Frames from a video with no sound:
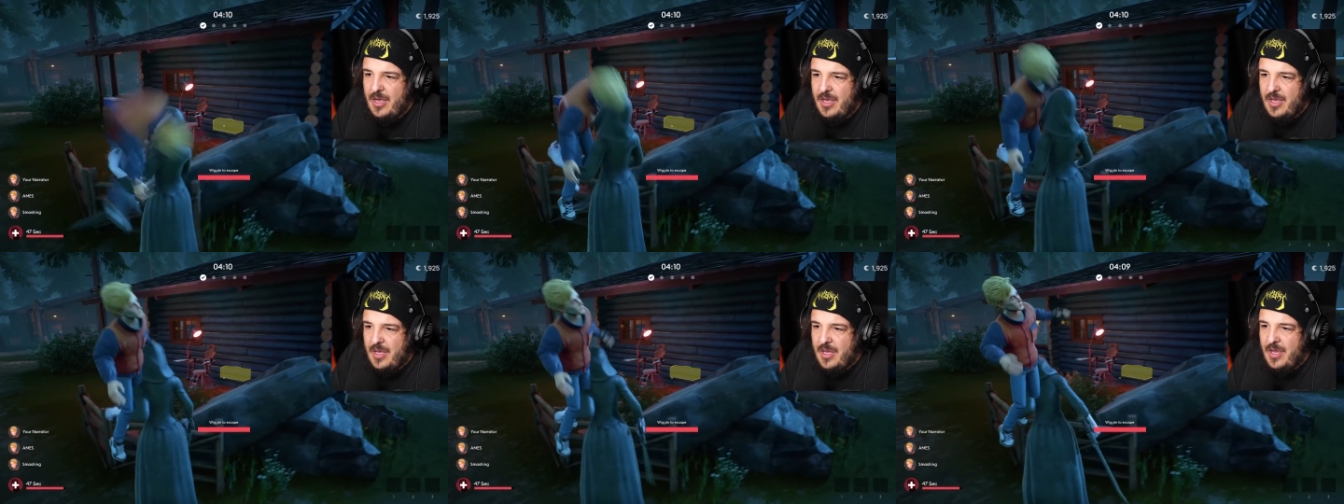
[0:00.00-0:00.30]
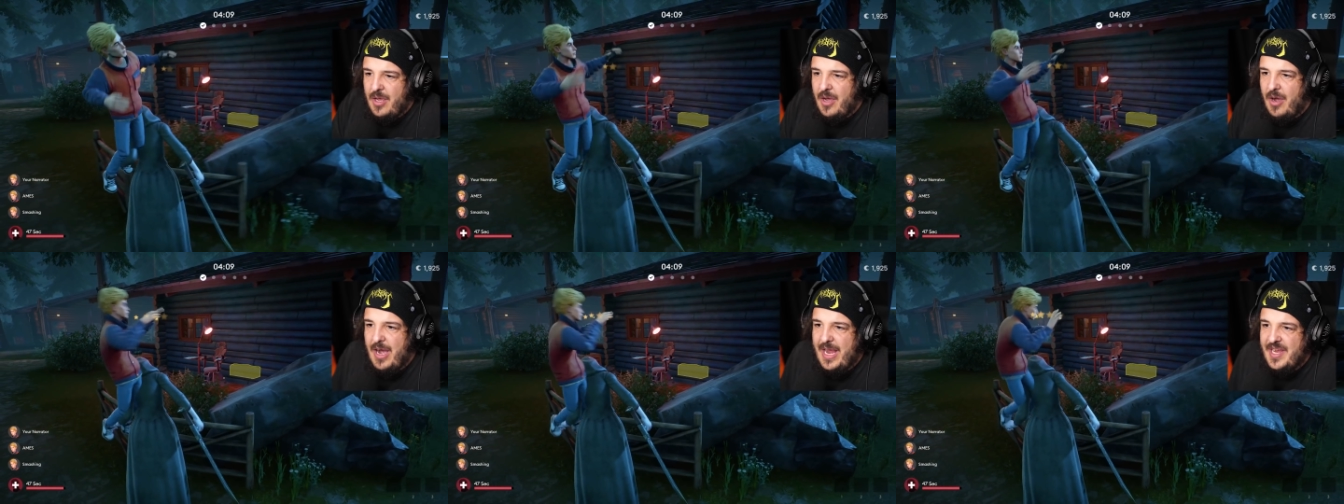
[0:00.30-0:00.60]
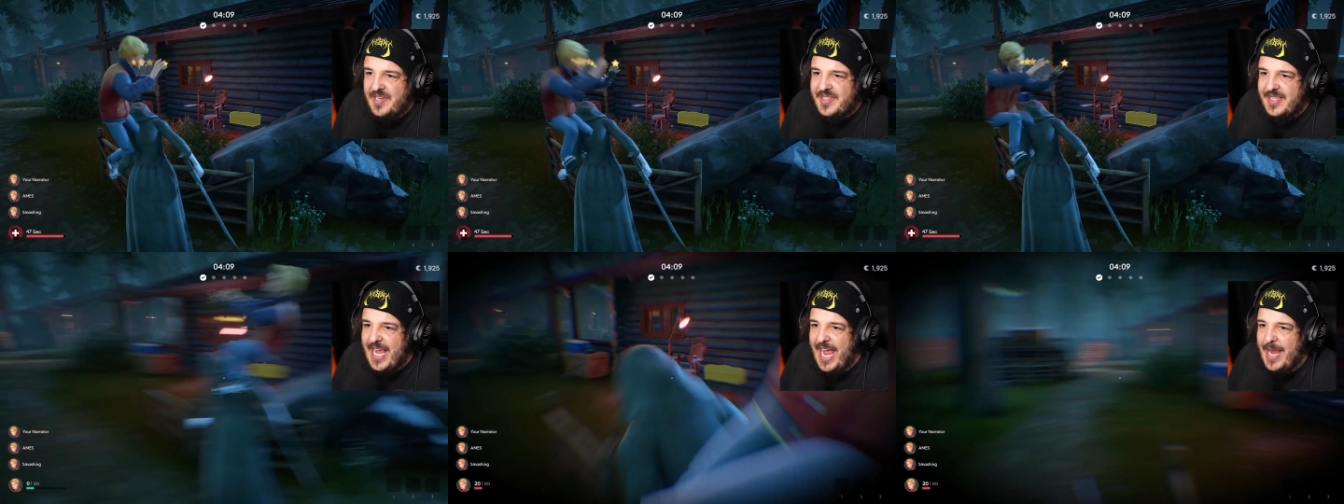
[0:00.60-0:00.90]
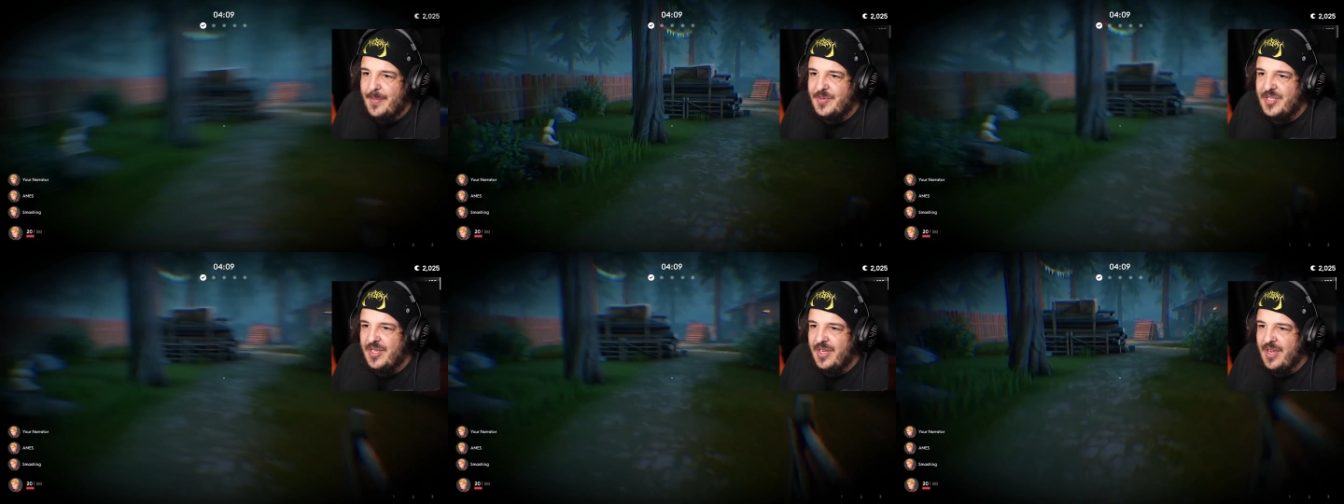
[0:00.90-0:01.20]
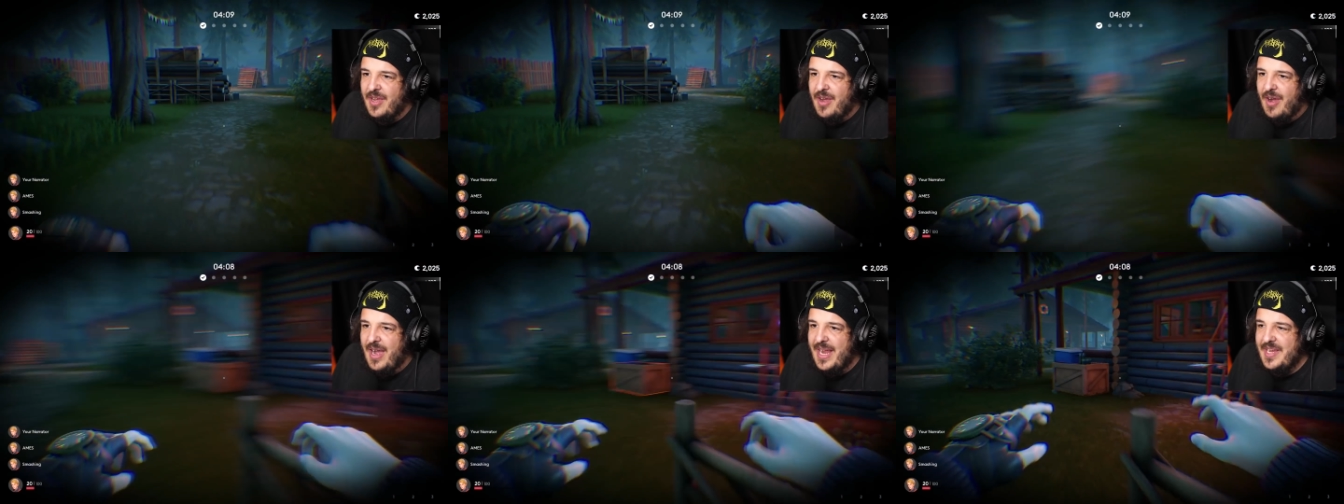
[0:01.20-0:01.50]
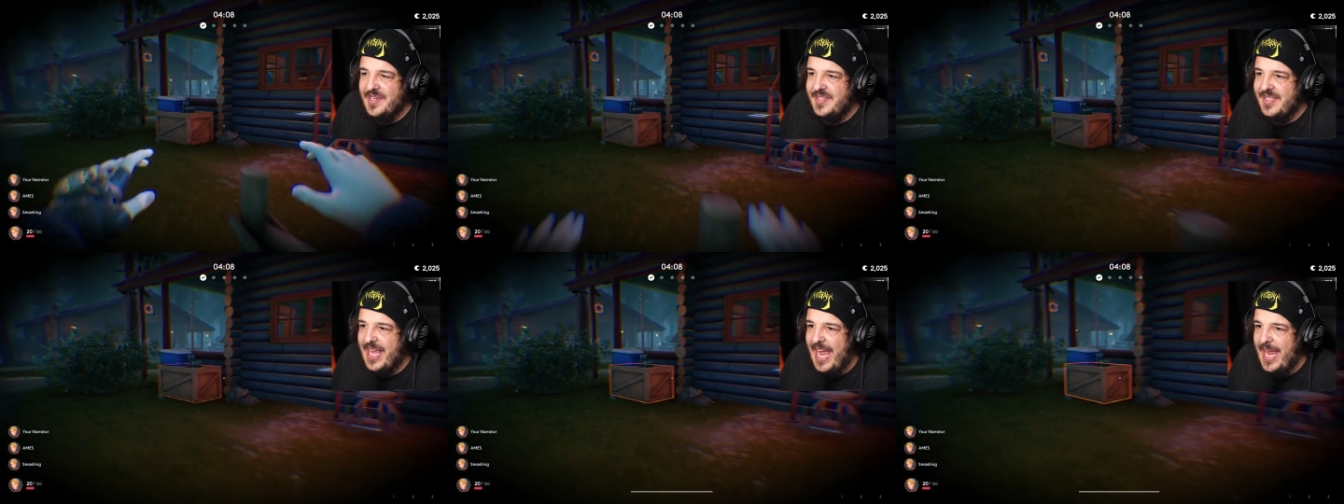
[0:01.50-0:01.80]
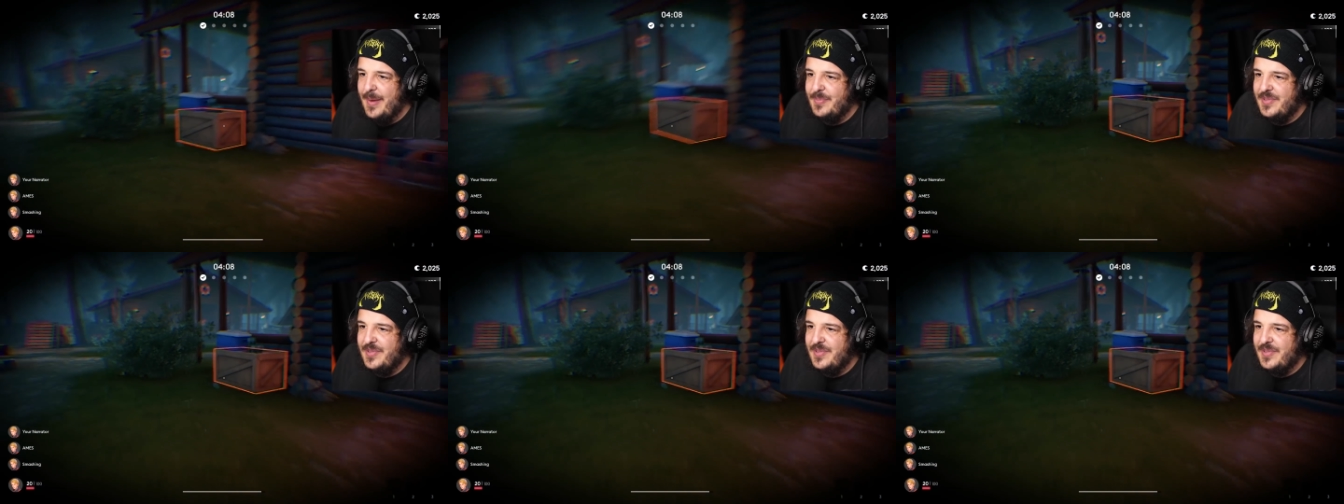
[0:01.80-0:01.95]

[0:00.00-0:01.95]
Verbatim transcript: oh, fart. Wriggle and fart, Molly. I escaped.